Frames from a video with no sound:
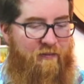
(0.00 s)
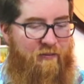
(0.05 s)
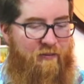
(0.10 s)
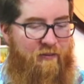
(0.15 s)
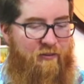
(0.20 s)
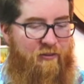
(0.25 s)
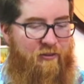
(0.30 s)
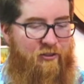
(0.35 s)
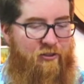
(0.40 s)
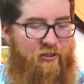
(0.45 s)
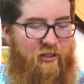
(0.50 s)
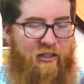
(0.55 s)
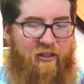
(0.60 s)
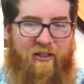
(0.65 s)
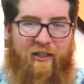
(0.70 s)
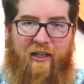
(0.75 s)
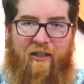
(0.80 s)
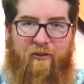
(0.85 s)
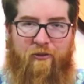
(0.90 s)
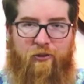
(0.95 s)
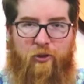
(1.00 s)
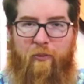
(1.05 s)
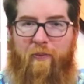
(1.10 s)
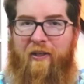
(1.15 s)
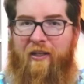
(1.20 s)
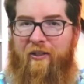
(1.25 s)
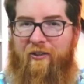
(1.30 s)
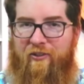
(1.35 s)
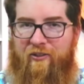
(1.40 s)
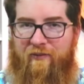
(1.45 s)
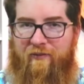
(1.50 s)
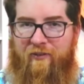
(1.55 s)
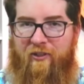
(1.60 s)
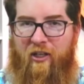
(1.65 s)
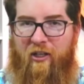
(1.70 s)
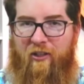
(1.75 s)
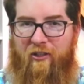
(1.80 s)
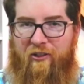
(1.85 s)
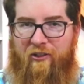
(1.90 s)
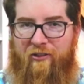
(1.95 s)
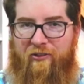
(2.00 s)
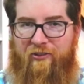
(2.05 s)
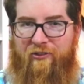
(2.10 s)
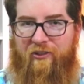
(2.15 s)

trying to get groupings of colors